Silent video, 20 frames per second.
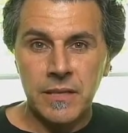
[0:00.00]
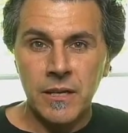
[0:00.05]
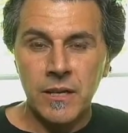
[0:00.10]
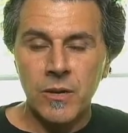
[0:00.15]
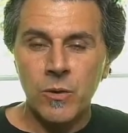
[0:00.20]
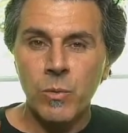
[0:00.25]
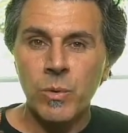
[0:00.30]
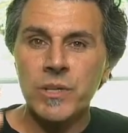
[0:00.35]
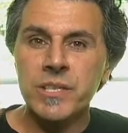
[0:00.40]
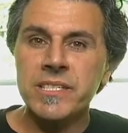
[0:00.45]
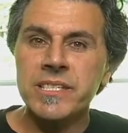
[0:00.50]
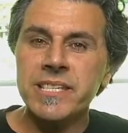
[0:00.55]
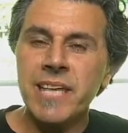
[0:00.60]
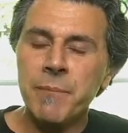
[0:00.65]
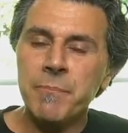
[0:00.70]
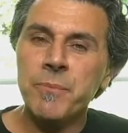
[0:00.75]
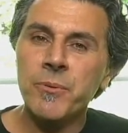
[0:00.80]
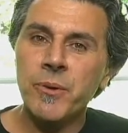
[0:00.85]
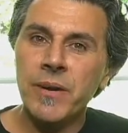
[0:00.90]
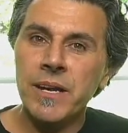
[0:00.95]
we're
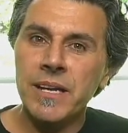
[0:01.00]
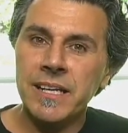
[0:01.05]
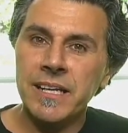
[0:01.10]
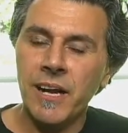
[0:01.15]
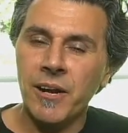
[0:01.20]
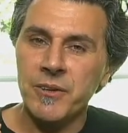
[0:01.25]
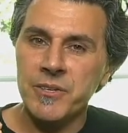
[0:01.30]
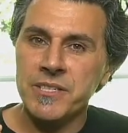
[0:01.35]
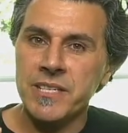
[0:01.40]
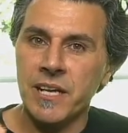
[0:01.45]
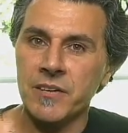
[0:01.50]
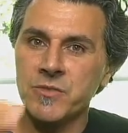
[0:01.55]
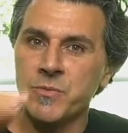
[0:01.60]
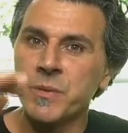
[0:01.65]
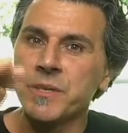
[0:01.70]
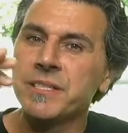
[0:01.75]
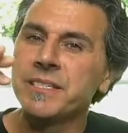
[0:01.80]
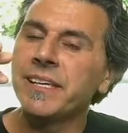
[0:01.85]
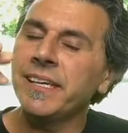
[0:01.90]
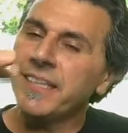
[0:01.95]
separating ourselves, we're
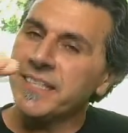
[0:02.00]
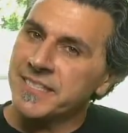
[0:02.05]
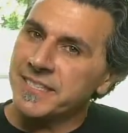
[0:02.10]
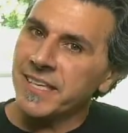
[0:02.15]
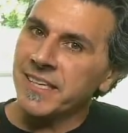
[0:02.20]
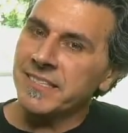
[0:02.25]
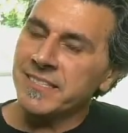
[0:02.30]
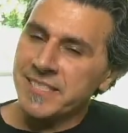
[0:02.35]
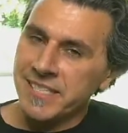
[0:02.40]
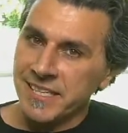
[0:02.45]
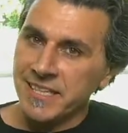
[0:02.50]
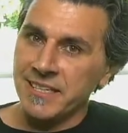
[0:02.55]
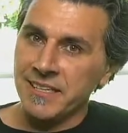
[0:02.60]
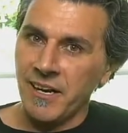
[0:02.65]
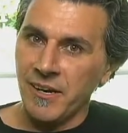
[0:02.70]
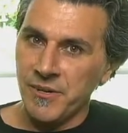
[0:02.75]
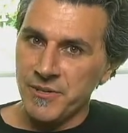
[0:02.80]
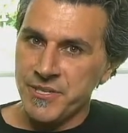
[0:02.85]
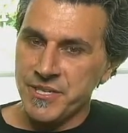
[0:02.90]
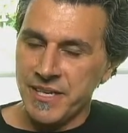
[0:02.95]
distancing
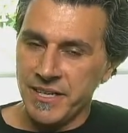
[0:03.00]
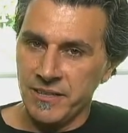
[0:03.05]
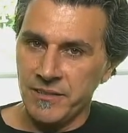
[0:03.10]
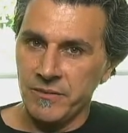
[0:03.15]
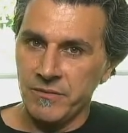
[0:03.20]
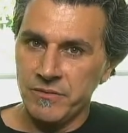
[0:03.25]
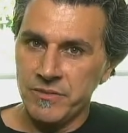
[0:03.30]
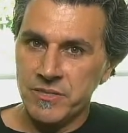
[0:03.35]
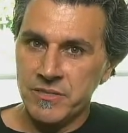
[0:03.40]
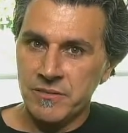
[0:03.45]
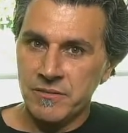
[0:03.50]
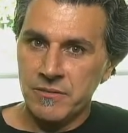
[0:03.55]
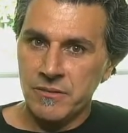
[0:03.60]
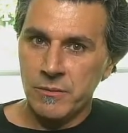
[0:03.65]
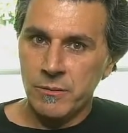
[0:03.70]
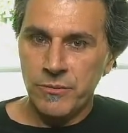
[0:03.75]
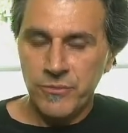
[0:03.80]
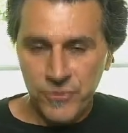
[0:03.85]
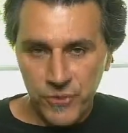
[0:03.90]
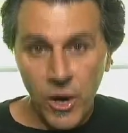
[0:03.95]
ourselves
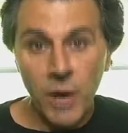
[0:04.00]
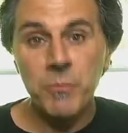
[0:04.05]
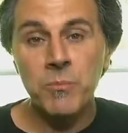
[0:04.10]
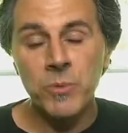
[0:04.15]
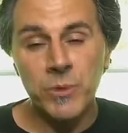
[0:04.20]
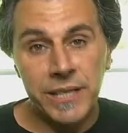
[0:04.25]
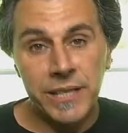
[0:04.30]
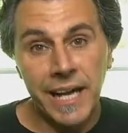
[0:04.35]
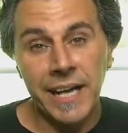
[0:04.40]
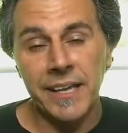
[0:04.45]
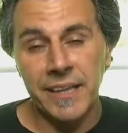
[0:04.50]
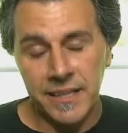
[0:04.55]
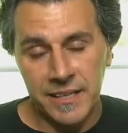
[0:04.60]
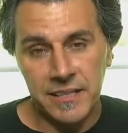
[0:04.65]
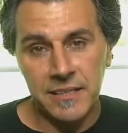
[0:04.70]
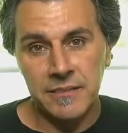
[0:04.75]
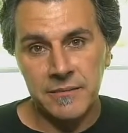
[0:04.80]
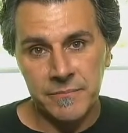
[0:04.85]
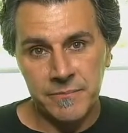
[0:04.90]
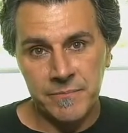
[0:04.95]
from
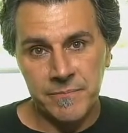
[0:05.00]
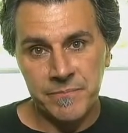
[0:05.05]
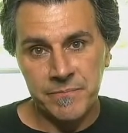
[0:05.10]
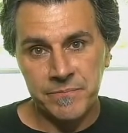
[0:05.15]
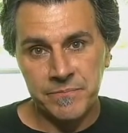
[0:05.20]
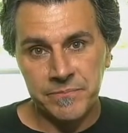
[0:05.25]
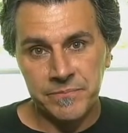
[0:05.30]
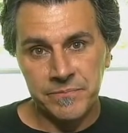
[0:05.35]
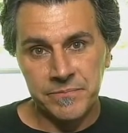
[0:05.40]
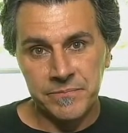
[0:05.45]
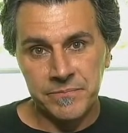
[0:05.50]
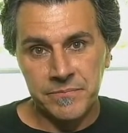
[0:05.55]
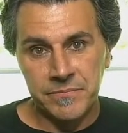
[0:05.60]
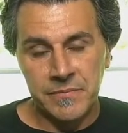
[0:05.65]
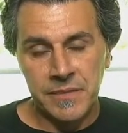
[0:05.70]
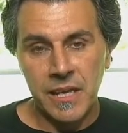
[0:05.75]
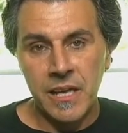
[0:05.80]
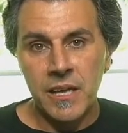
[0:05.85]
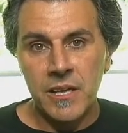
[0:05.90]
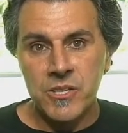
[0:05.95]
reality.
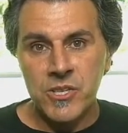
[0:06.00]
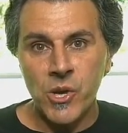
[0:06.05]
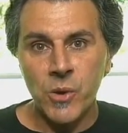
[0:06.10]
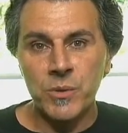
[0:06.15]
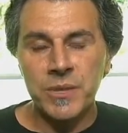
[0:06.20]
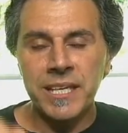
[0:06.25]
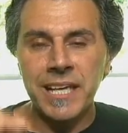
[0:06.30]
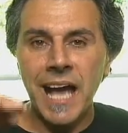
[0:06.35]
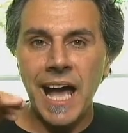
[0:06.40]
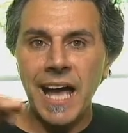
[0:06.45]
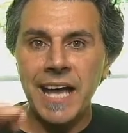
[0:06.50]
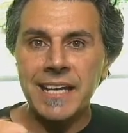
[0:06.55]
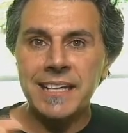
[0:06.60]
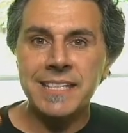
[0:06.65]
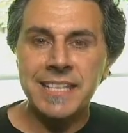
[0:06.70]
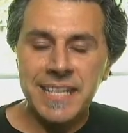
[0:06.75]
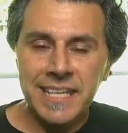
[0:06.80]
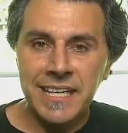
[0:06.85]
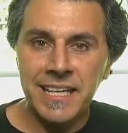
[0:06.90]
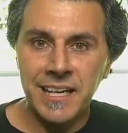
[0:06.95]
So the
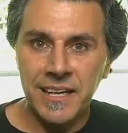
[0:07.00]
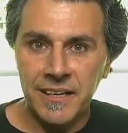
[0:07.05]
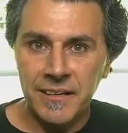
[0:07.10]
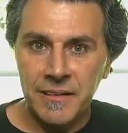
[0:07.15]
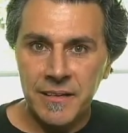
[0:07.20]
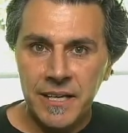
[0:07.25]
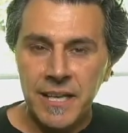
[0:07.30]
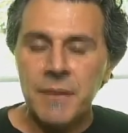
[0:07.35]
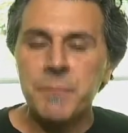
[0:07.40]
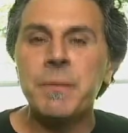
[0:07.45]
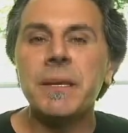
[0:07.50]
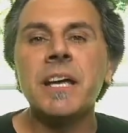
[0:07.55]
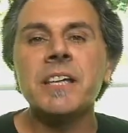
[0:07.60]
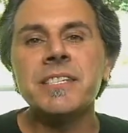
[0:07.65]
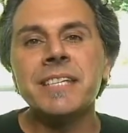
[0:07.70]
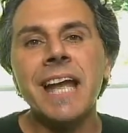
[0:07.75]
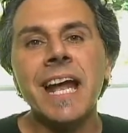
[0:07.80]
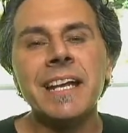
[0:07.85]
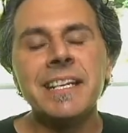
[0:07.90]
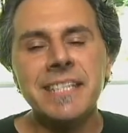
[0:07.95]
idea, because
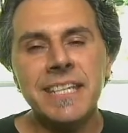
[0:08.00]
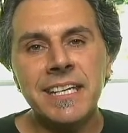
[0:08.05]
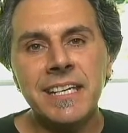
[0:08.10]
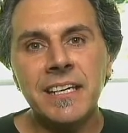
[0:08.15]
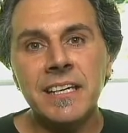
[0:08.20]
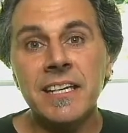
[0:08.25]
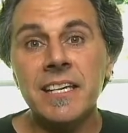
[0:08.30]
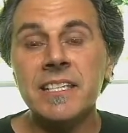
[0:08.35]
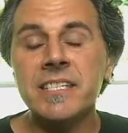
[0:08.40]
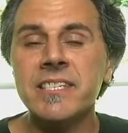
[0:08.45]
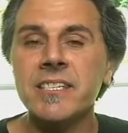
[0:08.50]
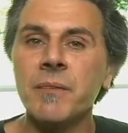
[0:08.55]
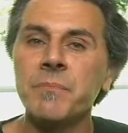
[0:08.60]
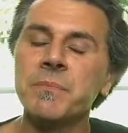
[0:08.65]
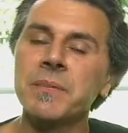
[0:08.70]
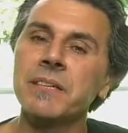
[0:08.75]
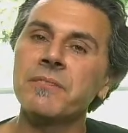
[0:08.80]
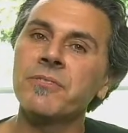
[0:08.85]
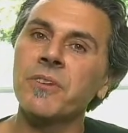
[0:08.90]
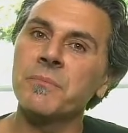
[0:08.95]
an idea is
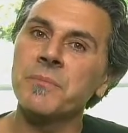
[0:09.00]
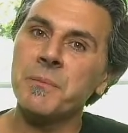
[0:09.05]
something from the